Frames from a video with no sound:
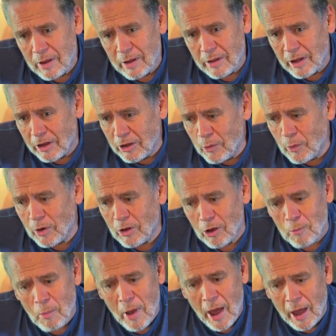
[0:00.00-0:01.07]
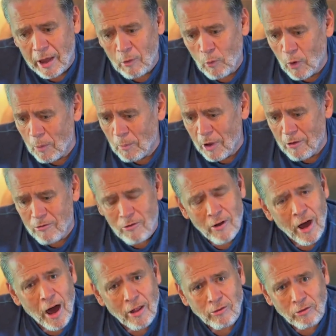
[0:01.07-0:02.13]
Now, you would look back at what my
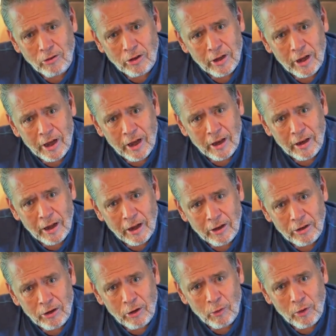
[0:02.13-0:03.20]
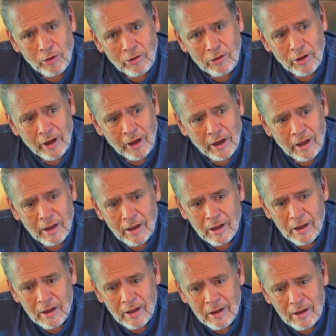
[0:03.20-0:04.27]
father did and you would think,
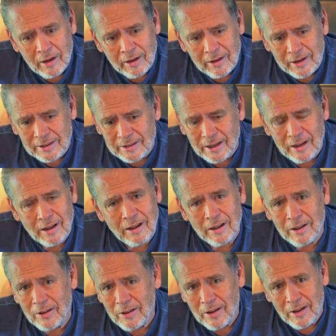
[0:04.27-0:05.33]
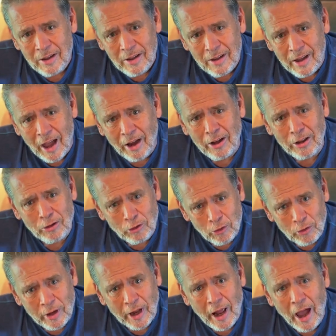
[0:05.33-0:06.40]
it's, how can he do
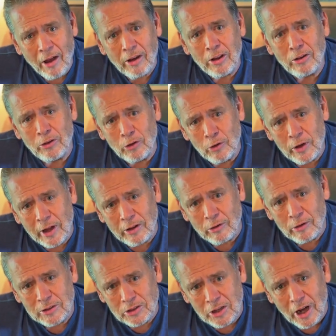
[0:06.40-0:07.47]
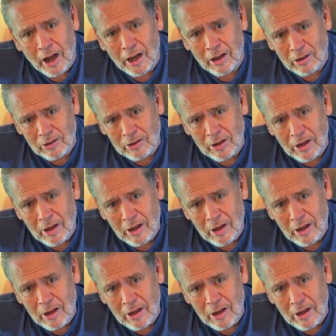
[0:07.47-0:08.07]
that? How can he do that to a child?